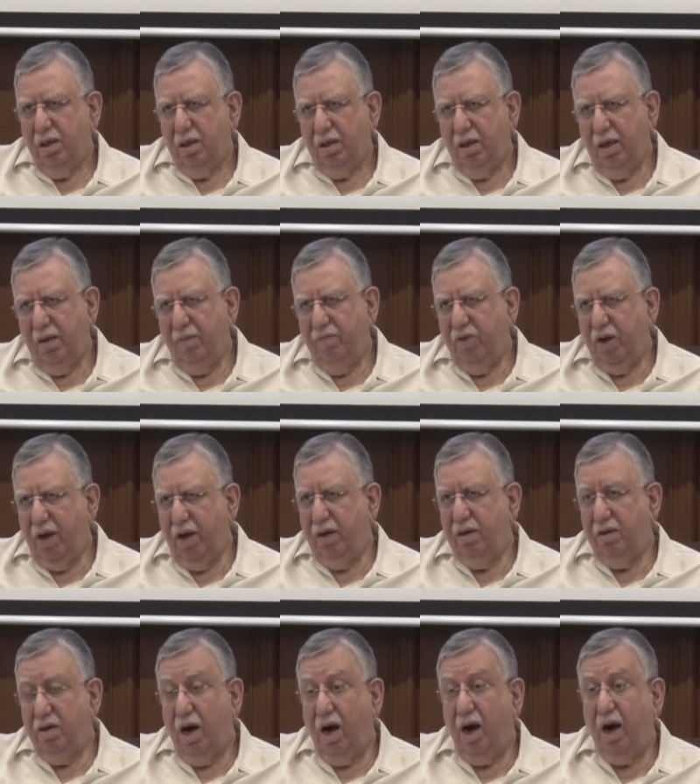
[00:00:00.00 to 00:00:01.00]
And,
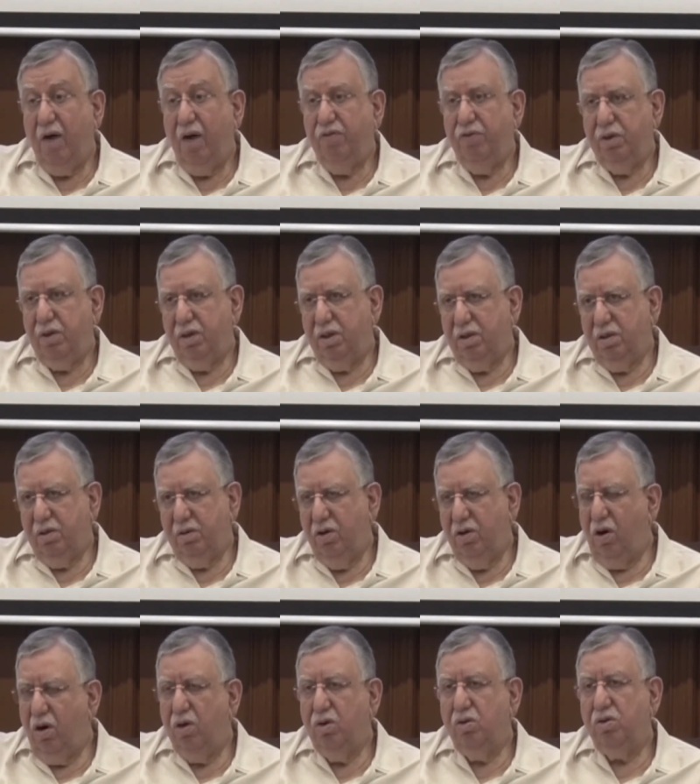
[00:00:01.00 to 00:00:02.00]
and after
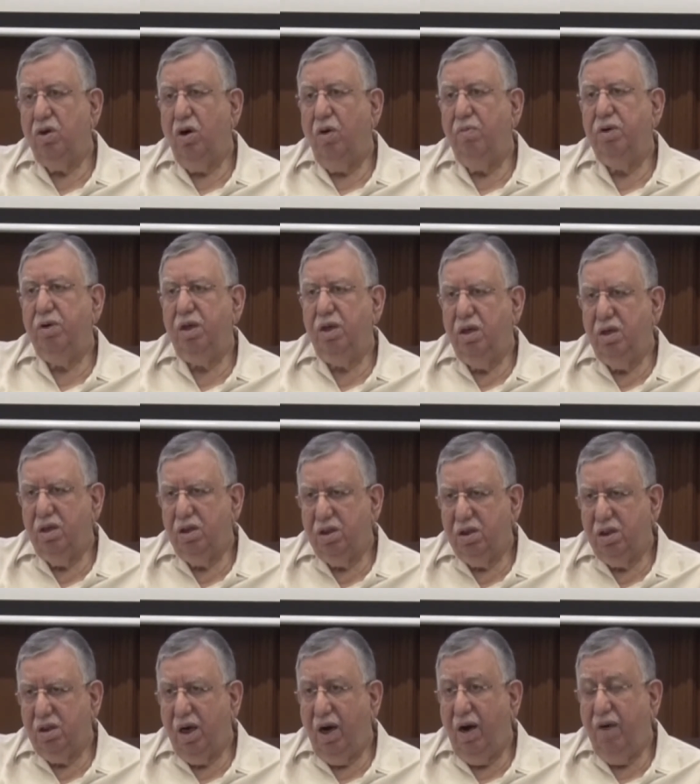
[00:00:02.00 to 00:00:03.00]
God knows how many years,
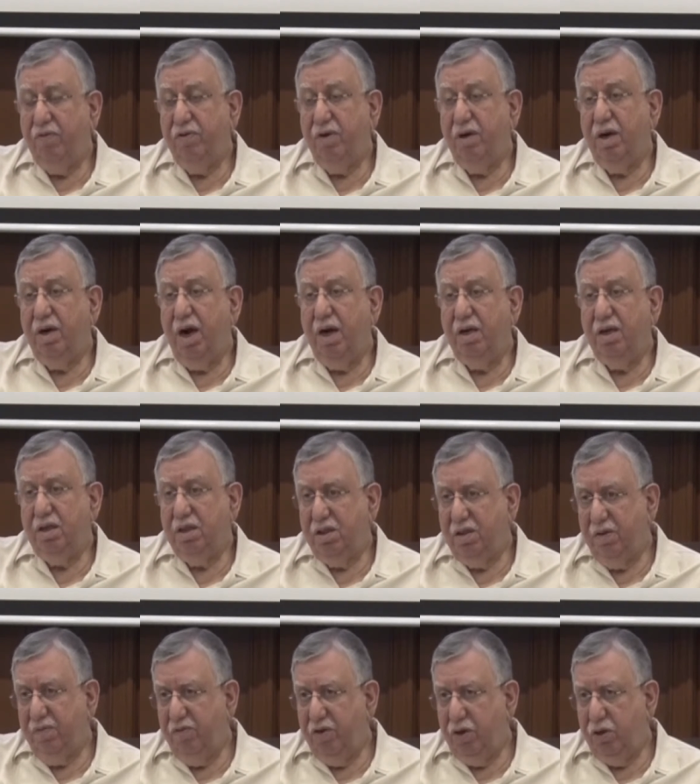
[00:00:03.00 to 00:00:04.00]
after
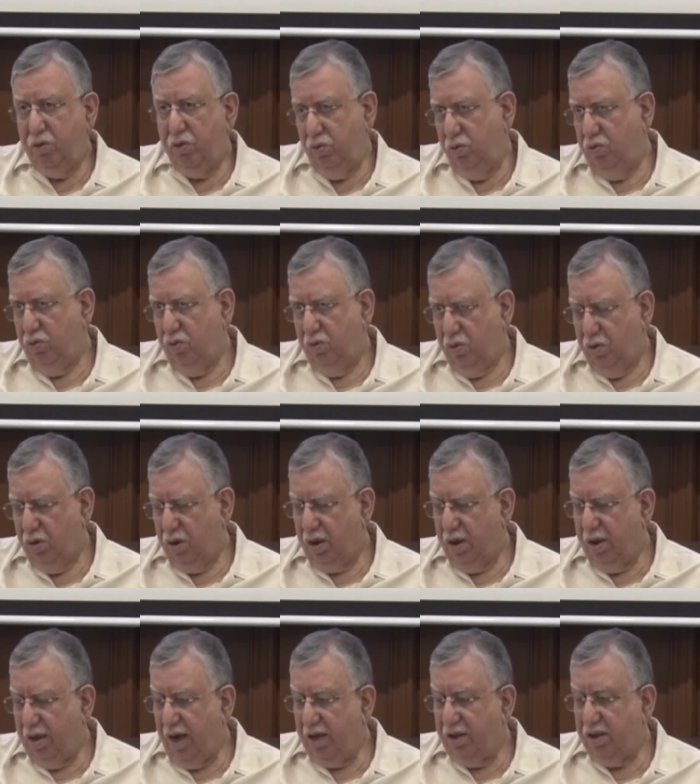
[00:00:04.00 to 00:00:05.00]
1972, okay,
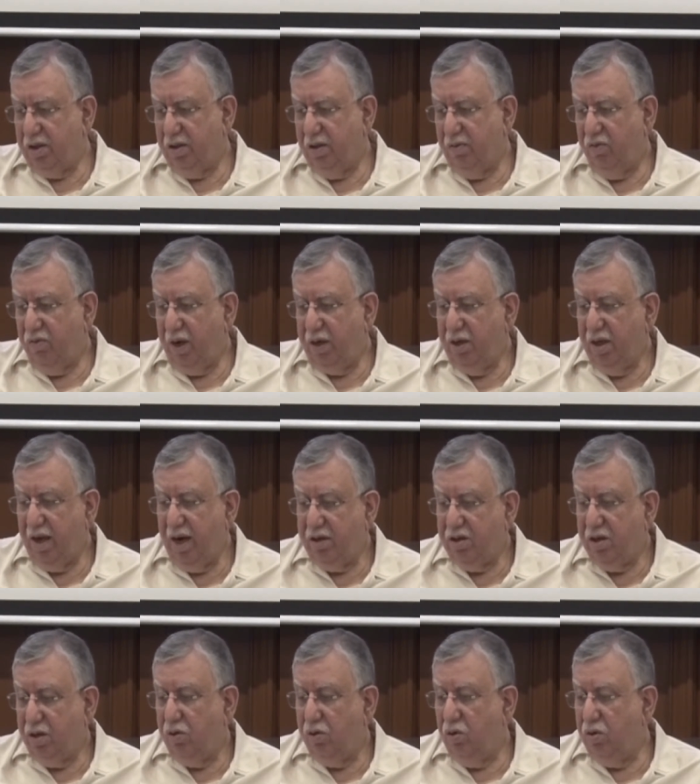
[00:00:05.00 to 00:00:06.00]
that's one,
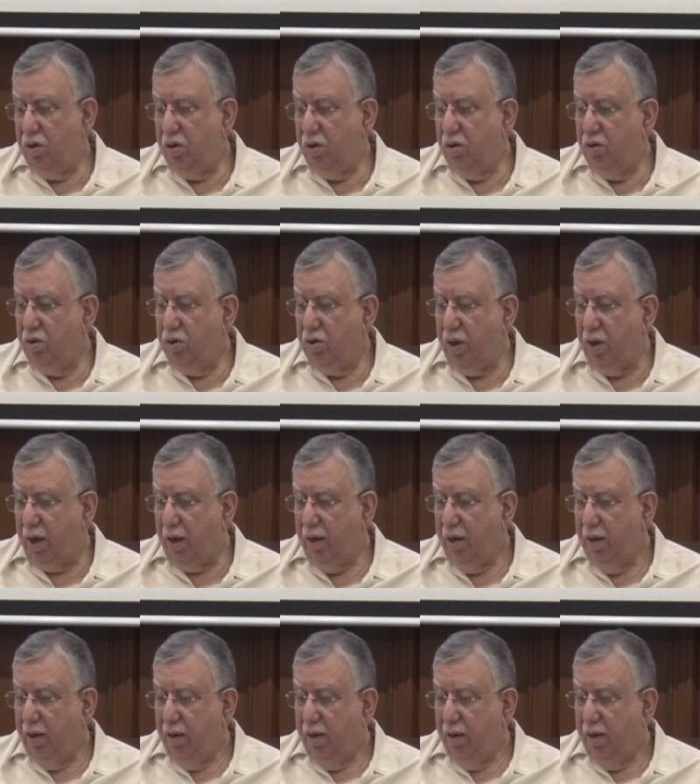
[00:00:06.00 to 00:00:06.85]
that's a good, good thing.